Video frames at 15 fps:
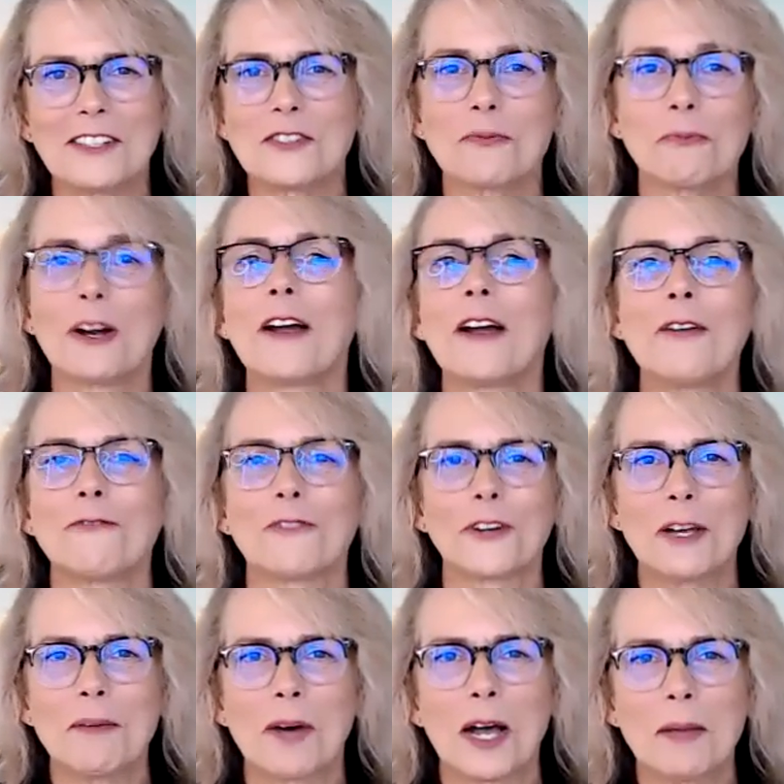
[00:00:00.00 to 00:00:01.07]
wherever it
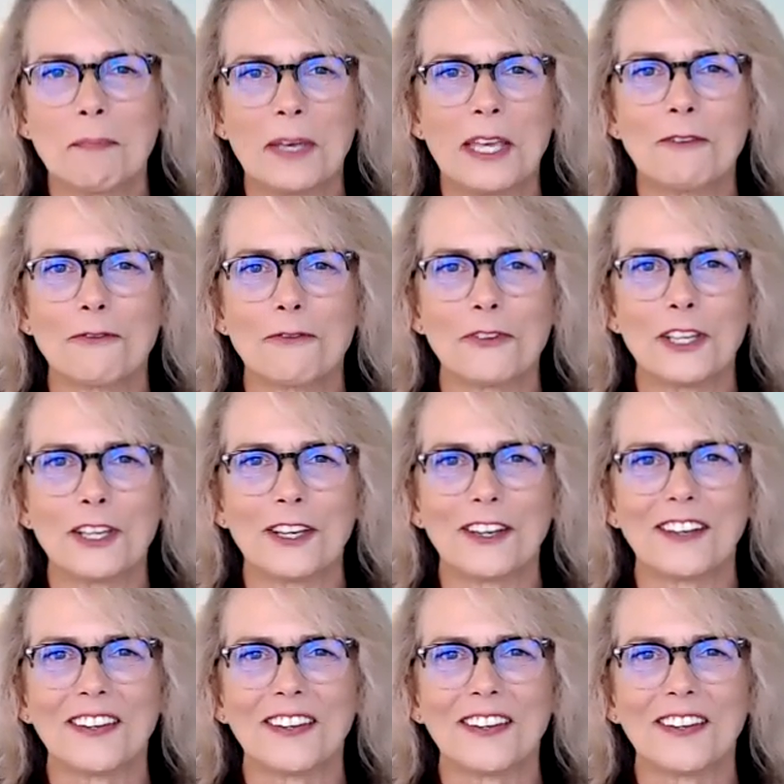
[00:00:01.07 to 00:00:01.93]
might be for you.